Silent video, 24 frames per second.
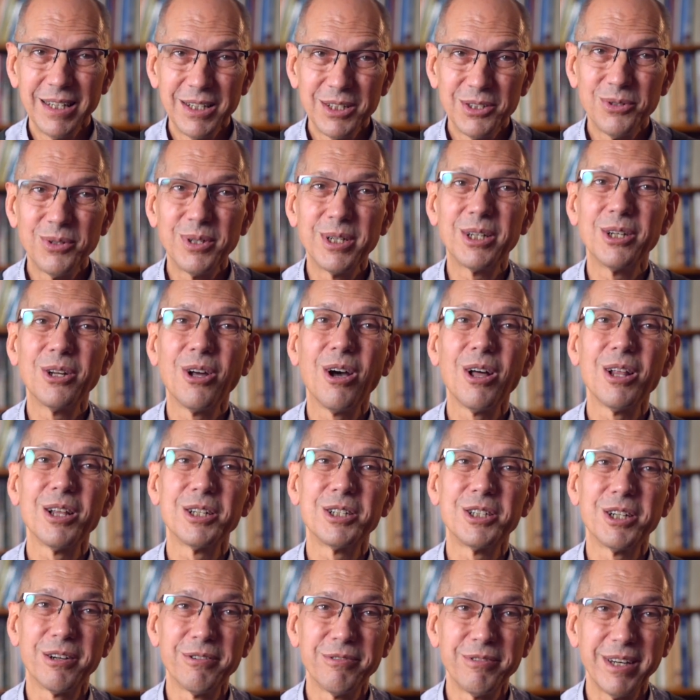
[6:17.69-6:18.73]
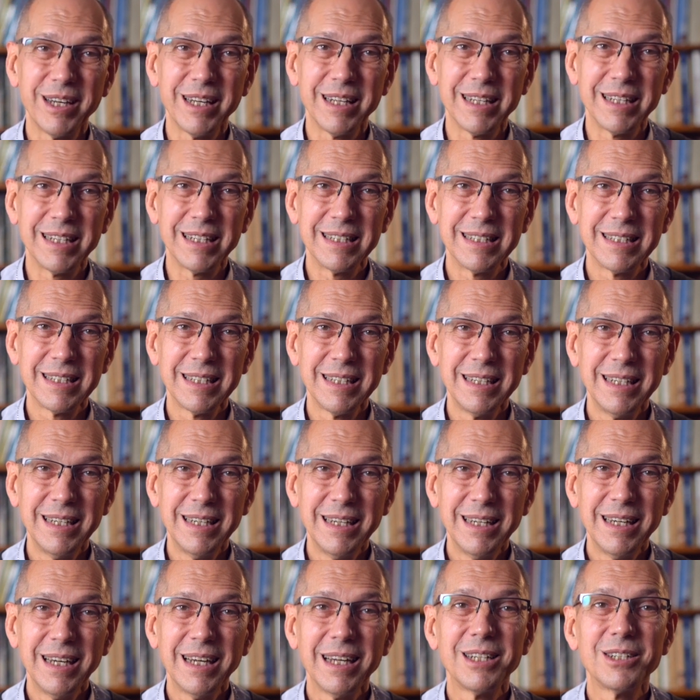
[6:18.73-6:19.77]
to acknowledge our failings,
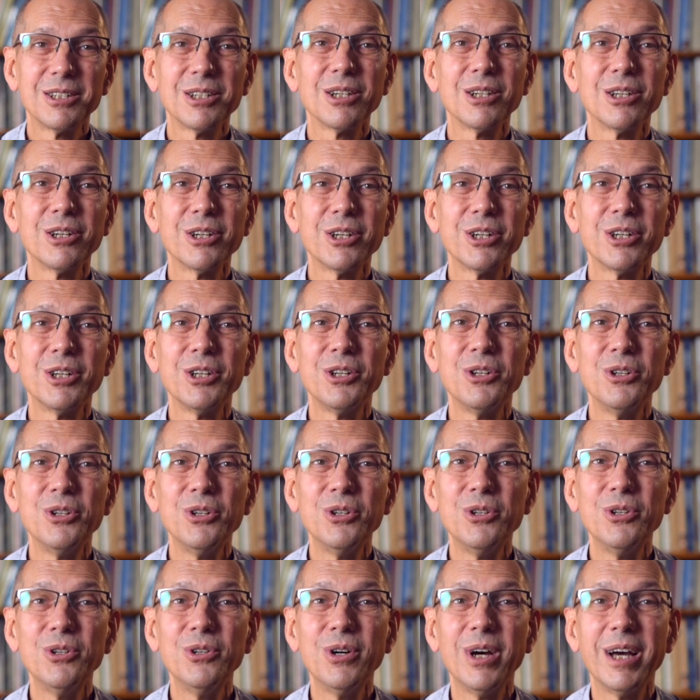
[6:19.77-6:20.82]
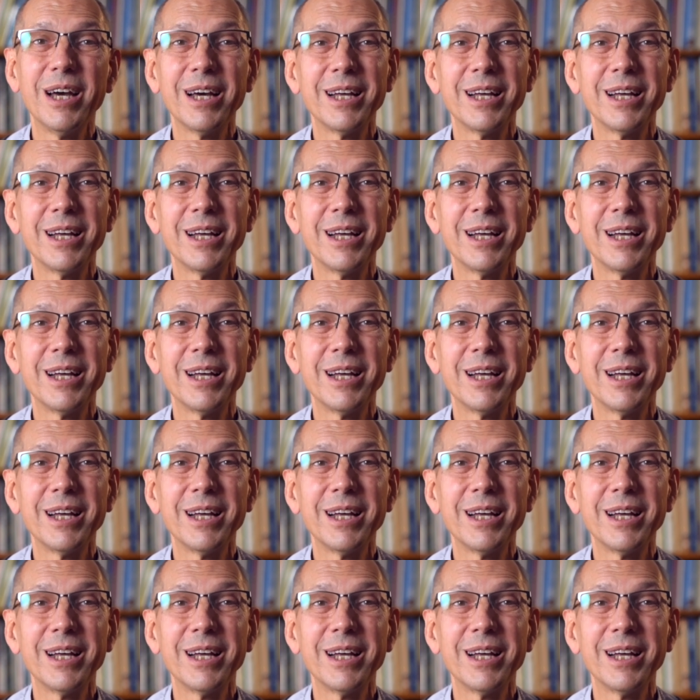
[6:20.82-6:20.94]
and to learn a new